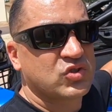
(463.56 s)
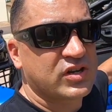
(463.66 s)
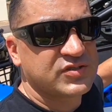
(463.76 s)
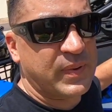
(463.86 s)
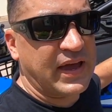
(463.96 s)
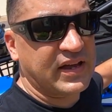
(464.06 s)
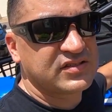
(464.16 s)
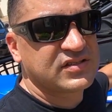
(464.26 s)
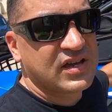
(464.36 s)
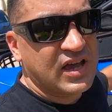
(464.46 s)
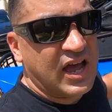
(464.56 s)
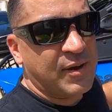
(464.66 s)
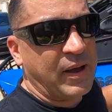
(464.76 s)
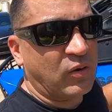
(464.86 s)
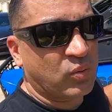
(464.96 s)
truss bags.
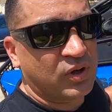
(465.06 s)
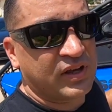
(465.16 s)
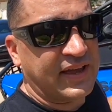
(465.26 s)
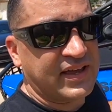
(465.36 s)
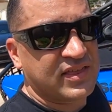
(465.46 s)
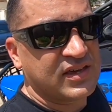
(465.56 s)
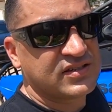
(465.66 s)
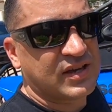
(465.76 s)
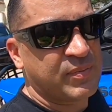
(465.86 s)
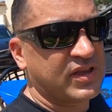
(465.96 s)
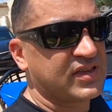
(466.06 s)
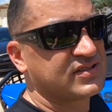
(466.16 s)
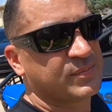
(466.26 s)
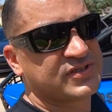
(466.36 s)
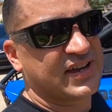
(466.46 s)
I really like these. I picked
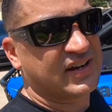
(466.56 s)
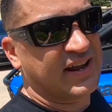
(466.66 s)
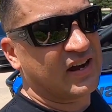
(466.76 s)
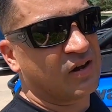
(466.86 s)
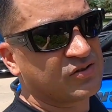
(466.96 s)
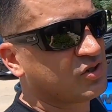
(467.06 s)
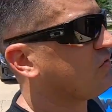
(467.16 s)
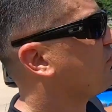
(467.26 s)
these up secondhand also